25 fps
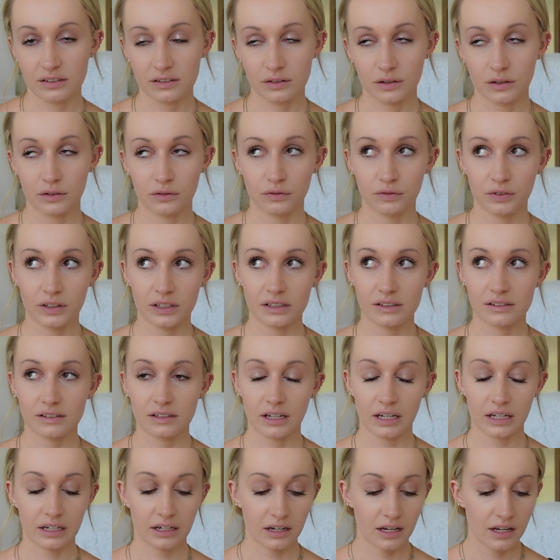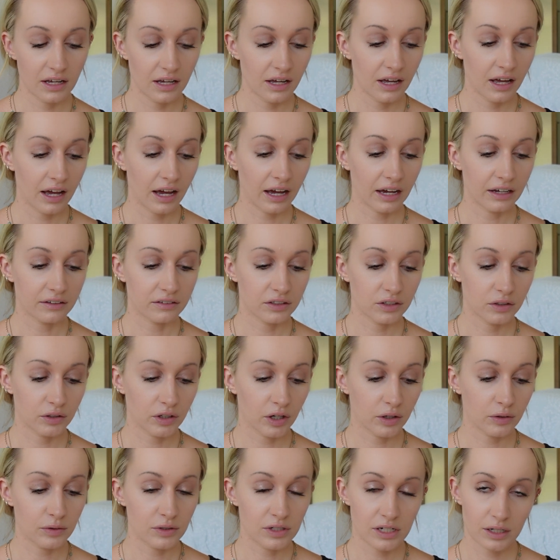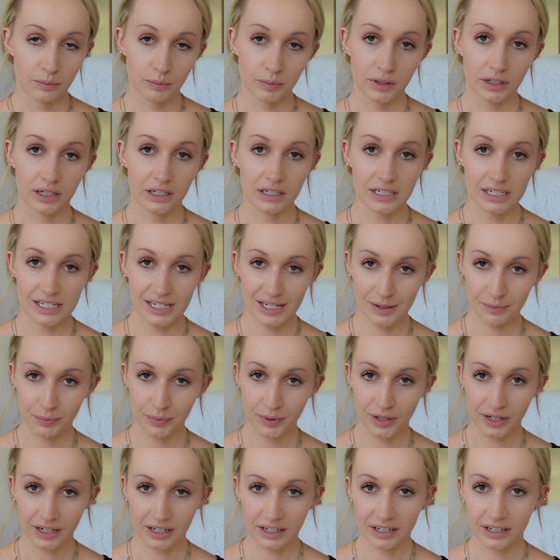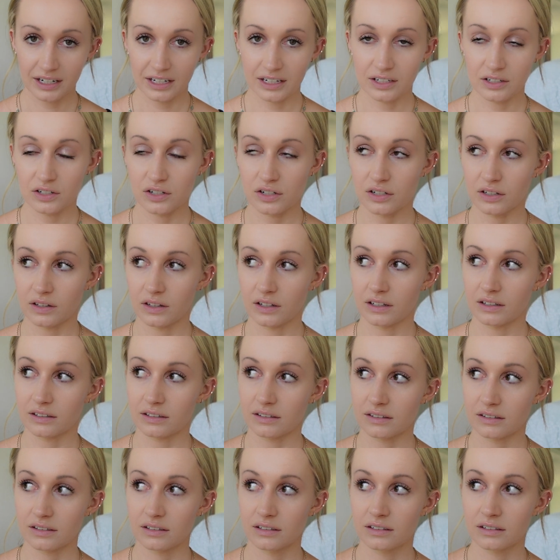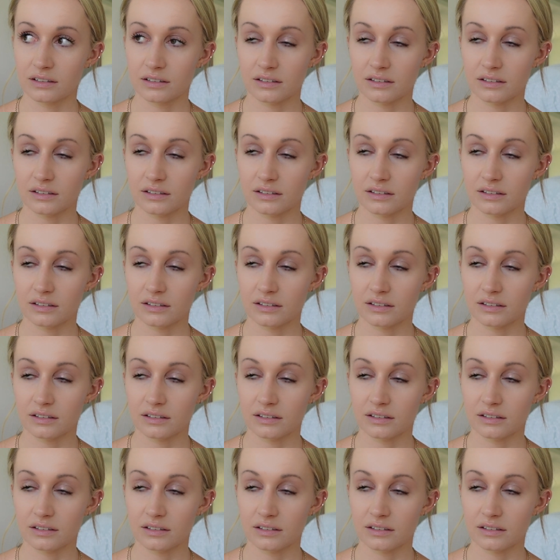So it feels like as you go deeper and deeper into this